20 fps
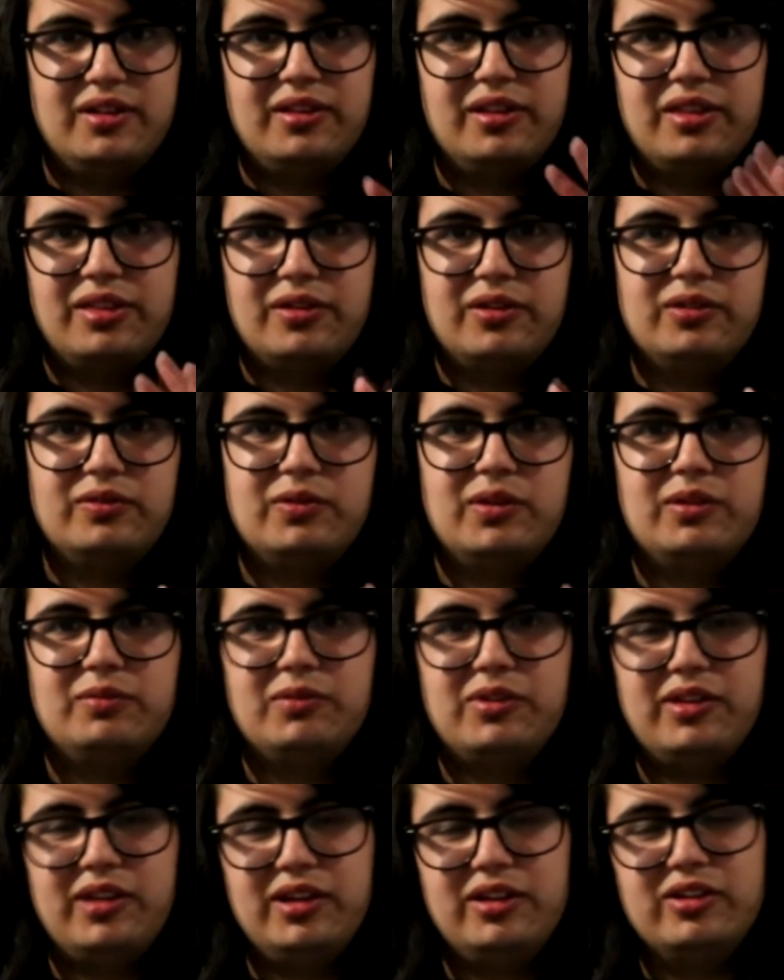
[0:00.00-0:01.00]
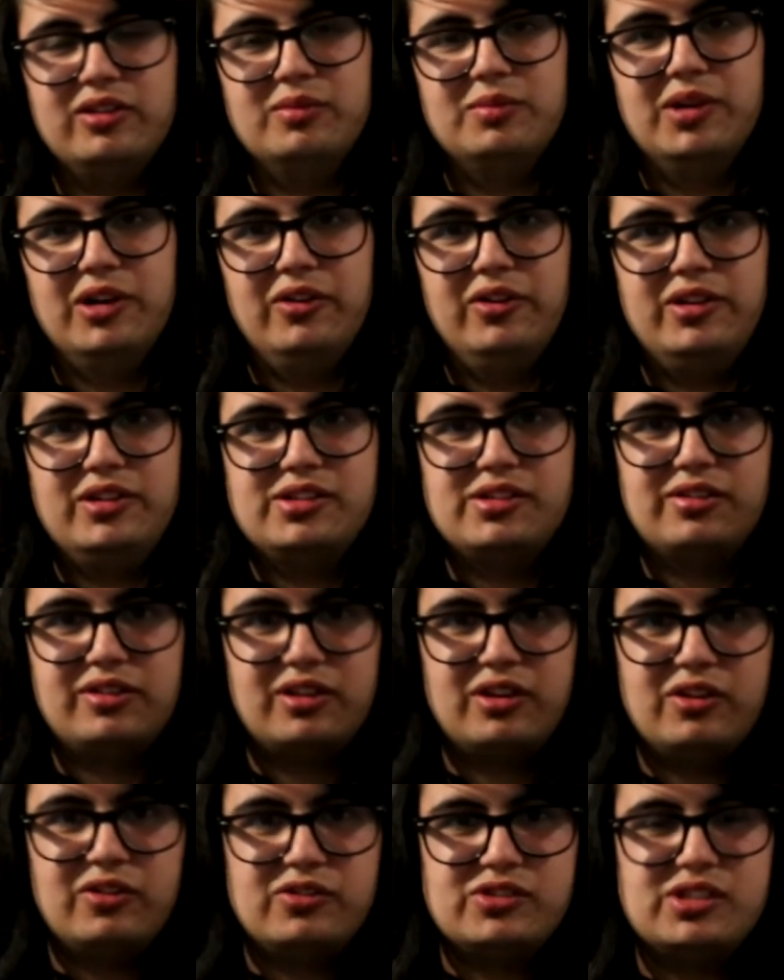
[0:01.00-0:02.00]
The third one was eco mode, just
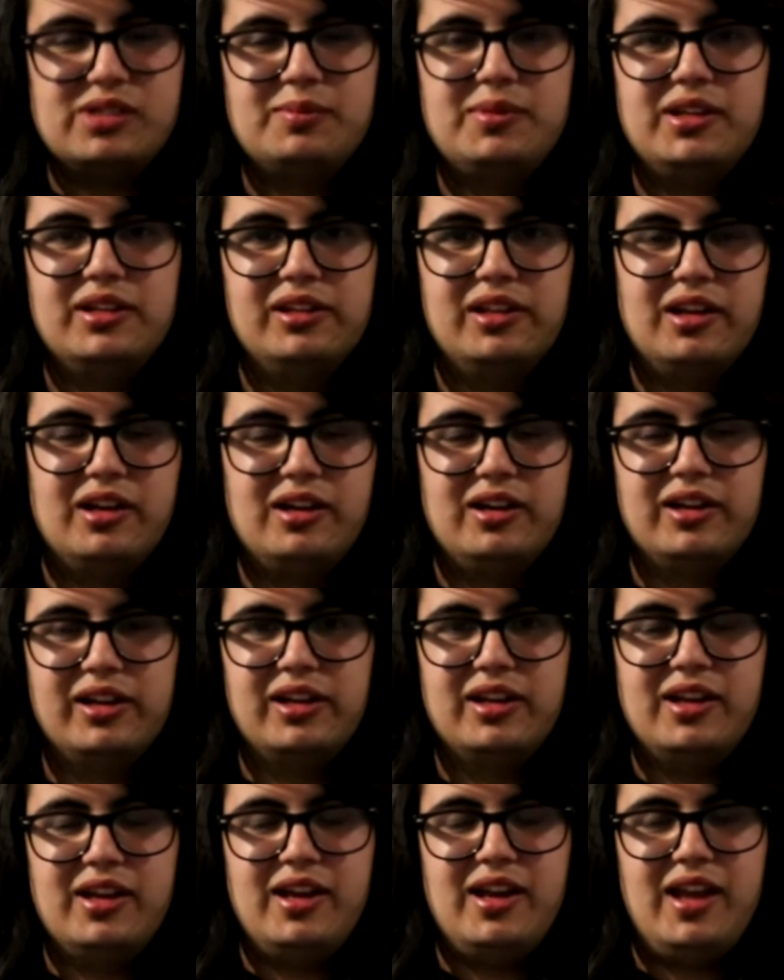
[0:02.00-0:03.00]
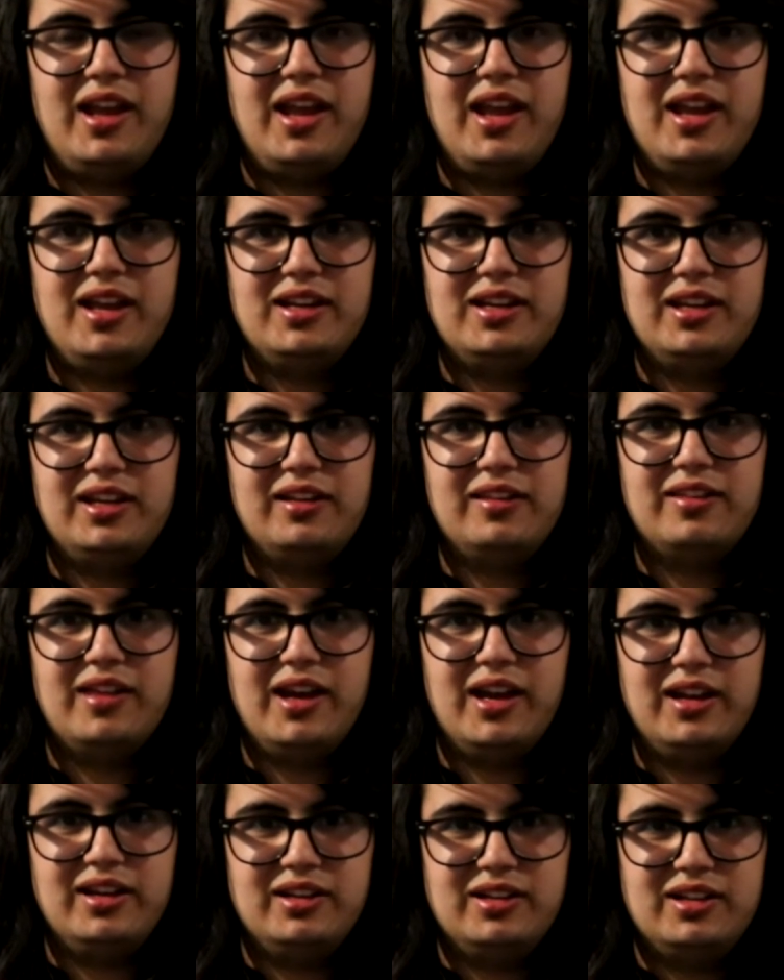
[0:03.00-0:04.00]
coaching me along, aiding
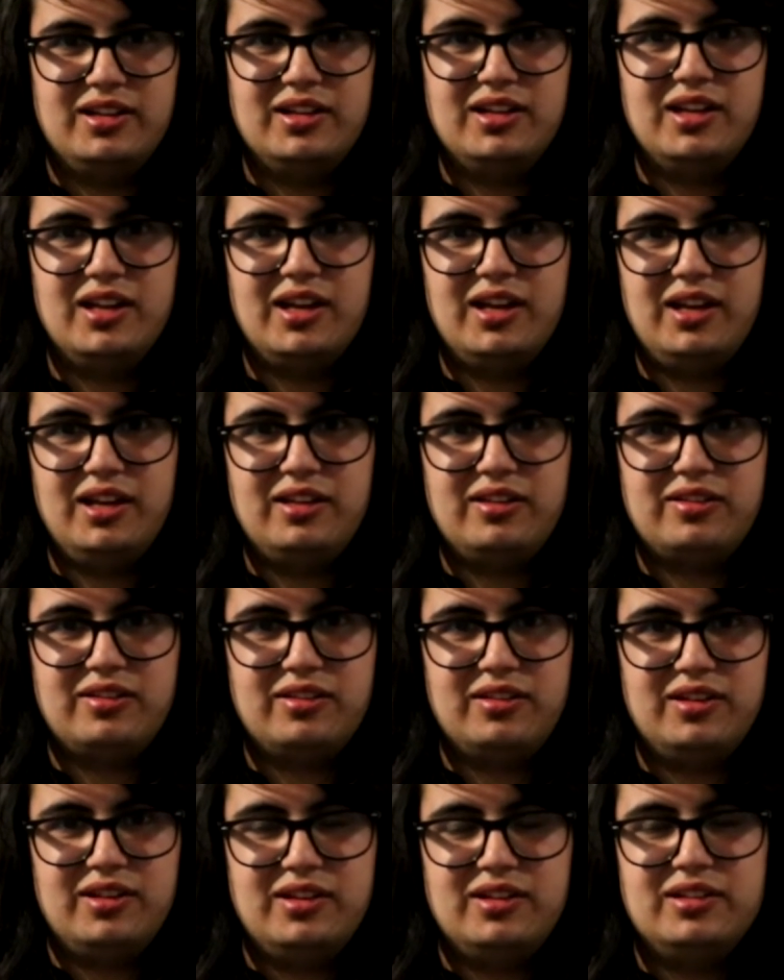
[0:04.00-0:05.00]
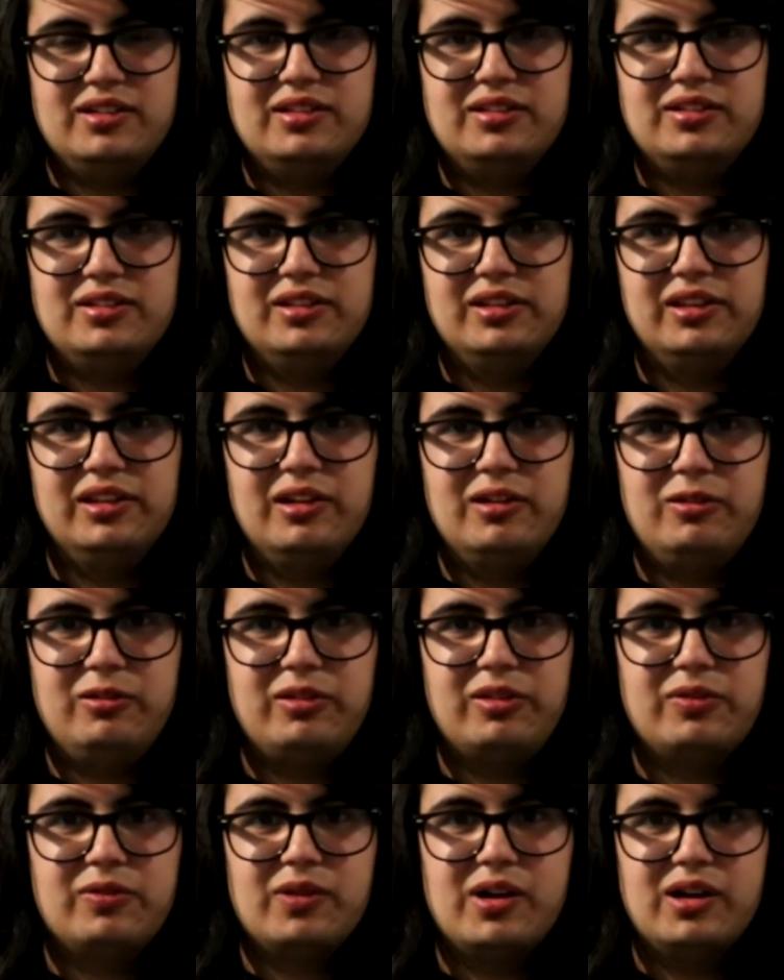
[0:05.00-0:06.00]
that nice, low
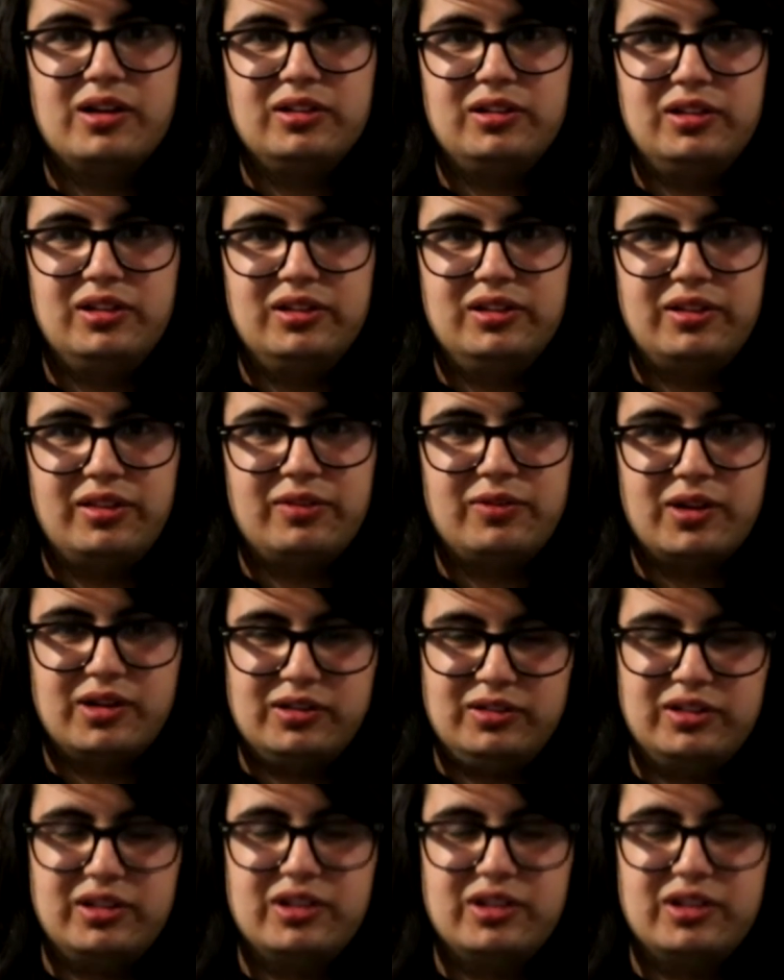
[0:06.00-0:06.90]
throttle